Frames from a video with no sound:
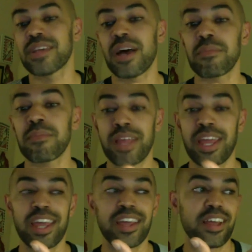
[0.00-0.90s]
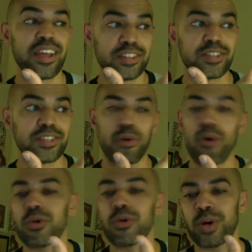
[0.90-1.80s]
I'm playing some
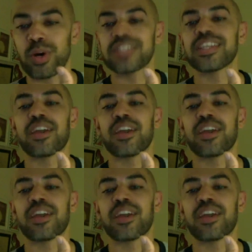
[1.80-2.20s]
old ones